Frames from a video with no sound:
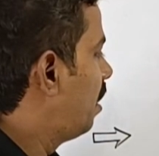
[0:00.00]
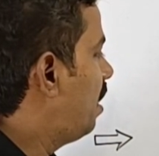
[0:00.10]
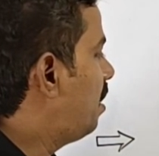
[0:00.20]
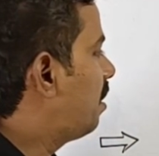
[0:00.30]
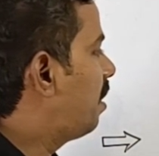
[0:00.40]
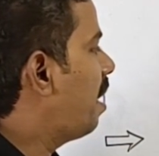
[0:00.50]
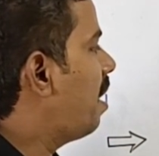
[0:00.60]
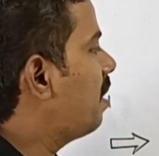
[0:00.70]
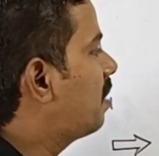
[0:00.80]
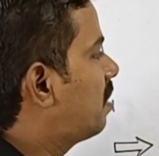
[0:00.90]
it
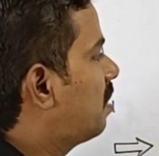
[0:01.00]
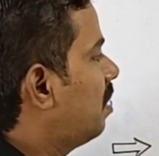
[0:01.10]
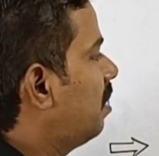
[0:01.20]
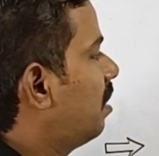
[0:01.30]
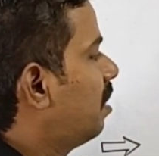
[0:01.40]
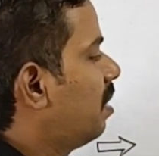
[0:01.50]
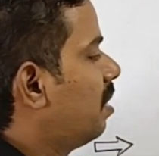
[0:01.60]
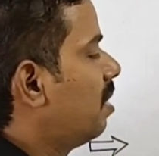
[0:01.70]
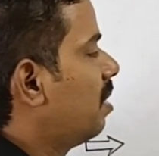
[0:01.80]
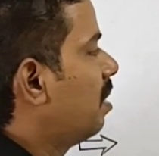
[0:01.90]
takes
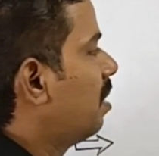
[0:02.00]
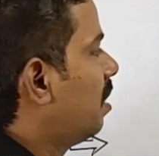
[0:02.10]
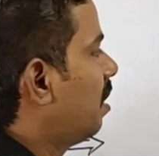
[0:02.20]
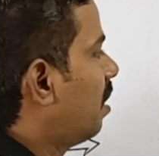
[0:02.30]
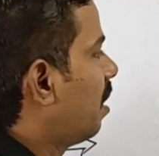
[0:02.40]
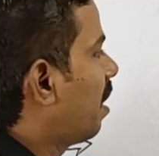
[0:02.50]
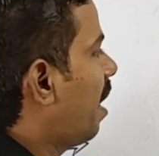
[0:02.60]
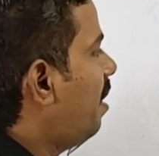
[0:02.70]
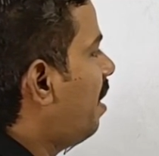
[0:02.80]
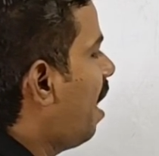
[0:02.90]

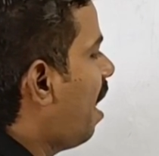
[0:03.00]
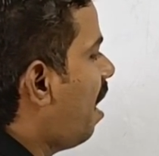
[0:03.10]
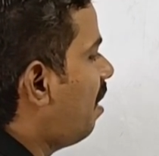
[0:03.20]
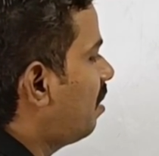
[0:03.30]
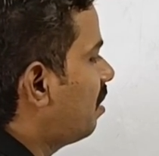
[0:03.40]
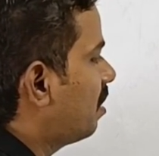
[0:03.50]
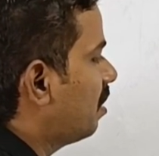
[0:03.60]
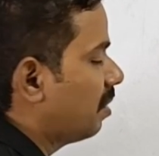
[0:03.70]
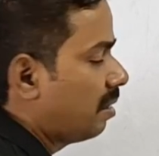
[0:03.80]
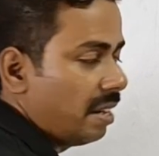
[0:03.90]
right hand
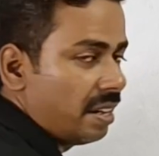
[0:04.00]
turn.